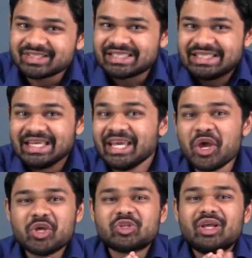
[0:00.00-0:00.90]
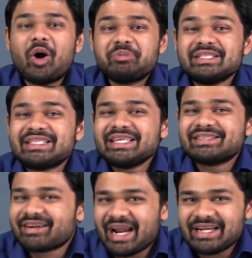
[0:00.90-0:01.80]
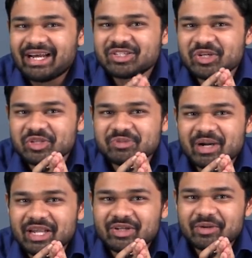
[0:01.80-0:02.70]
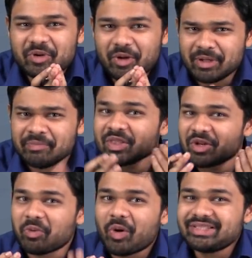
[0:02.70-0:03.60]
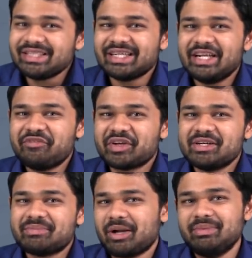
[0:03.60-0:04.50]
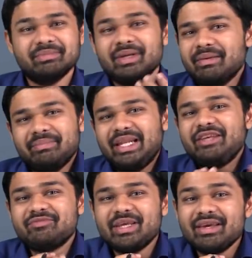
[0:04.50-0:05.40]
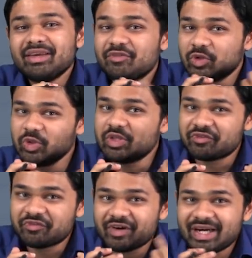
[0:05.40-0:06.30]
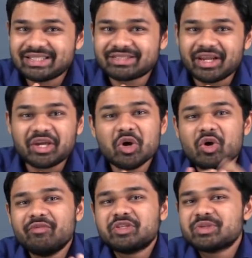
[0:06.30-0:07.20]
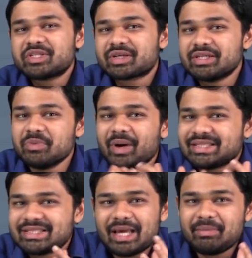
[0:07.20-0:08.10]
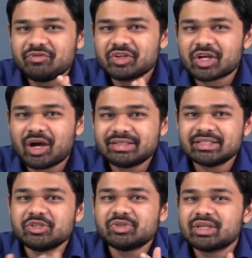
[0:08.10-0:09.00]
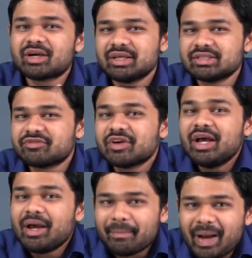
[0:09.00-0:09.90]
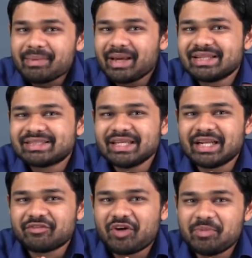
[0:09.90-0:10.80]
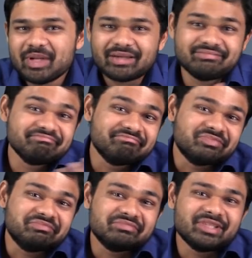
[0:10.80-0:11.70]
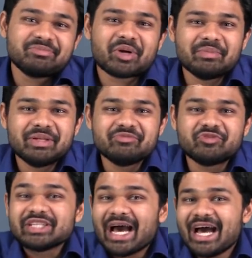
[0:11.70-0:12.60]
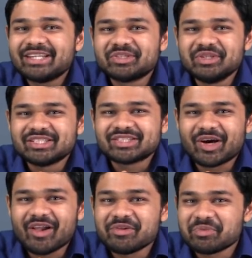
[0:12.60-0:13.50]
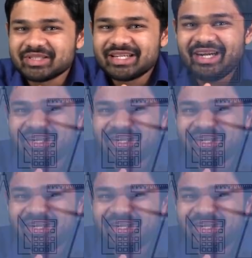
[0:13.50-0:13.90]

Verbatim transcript: C. So option C is the right answer to this particular problem. Now, was this a difficult problem? Believe me, if you knew the first trick, which was to convert some of the coses using cos of pi minus theta formula, this problem was as good as solved, wasn't